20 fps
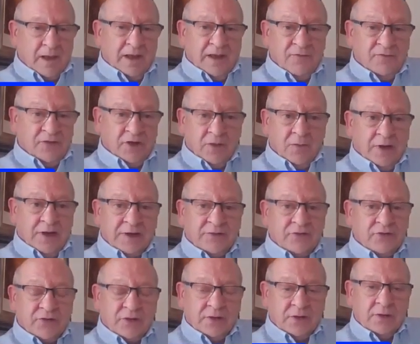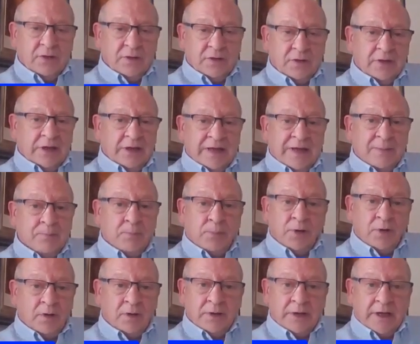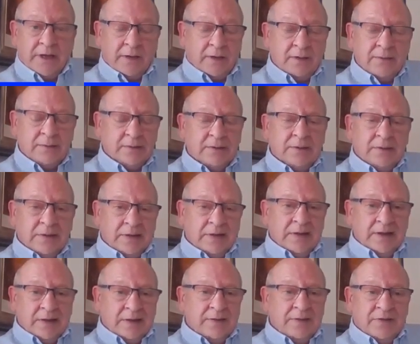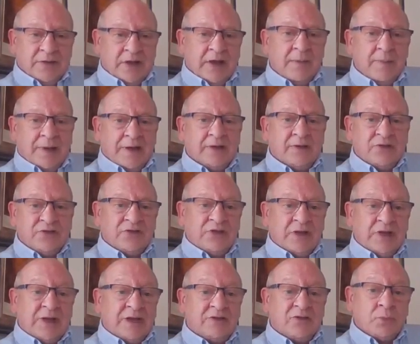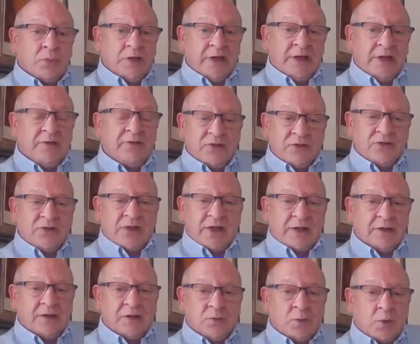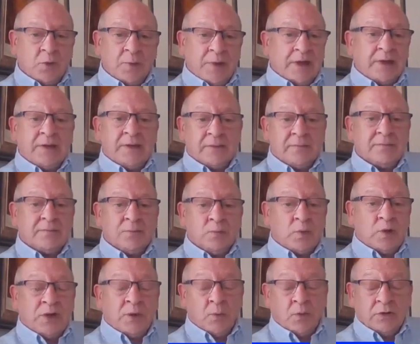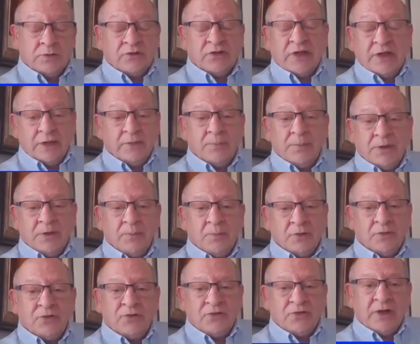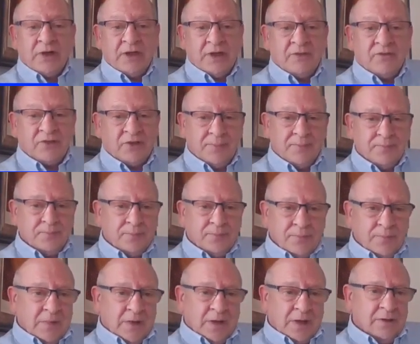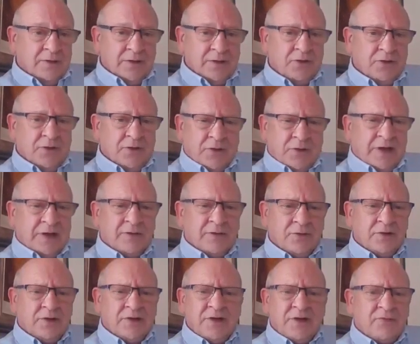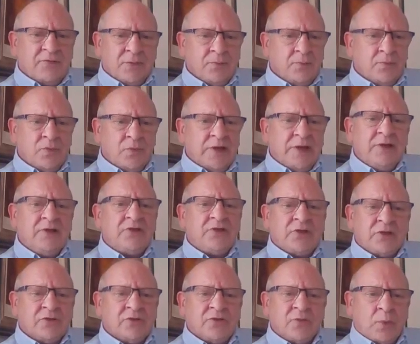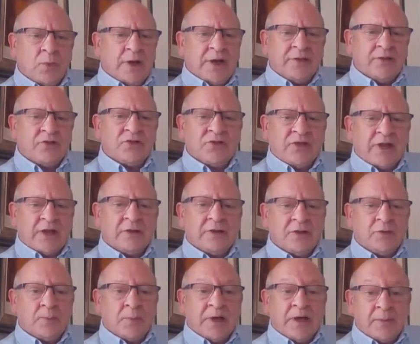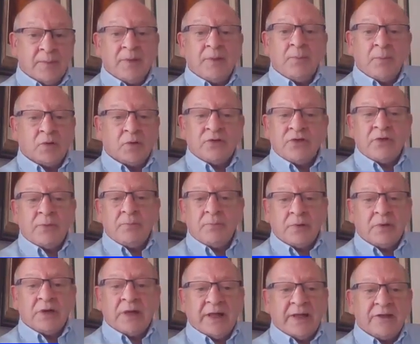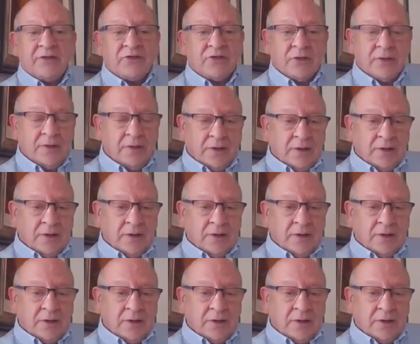If you ask an employer, they might say, yes, we need the standard, we want to keep people safe. On the other hand, there are different reasons why the standard might be put in place.